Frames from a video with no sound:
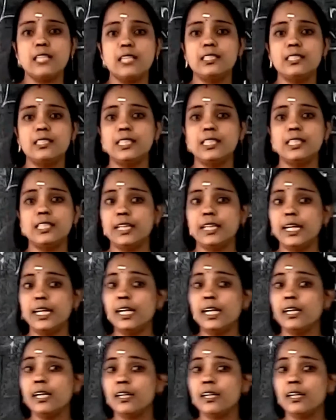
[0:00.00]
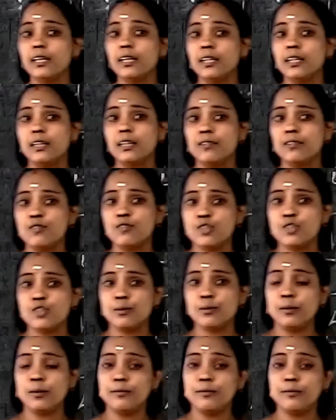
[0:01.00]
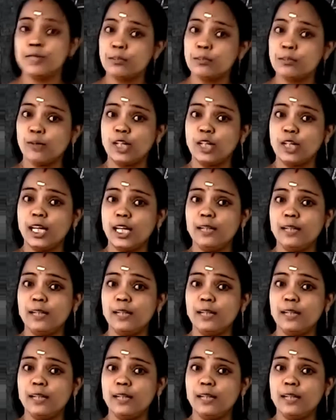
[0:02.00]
in a which model?